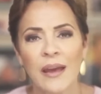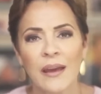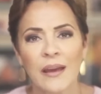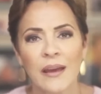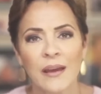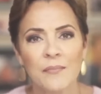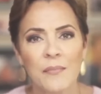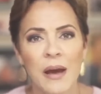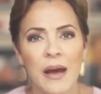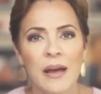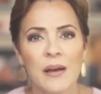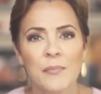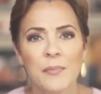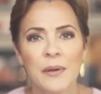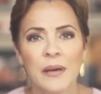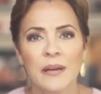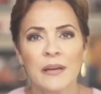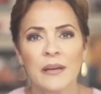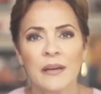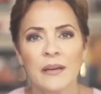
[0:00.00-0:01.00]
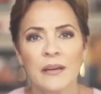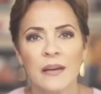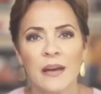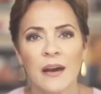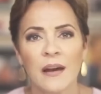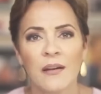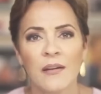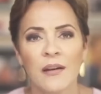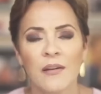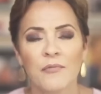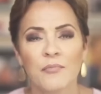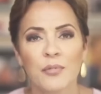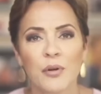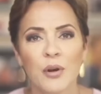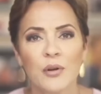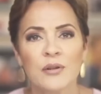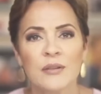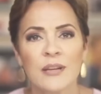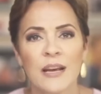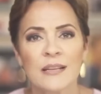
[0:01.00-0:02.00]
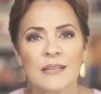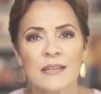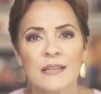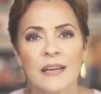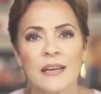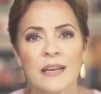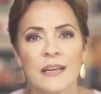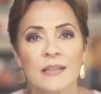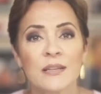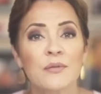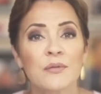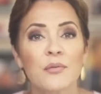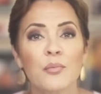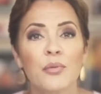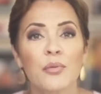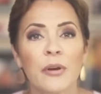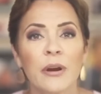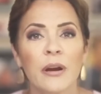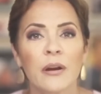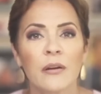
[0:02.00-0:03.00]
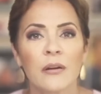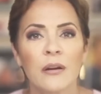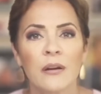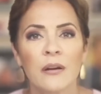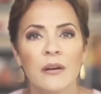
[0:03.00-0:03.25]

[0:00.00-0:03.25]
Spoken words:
in my opinion, of protesting is through prayer.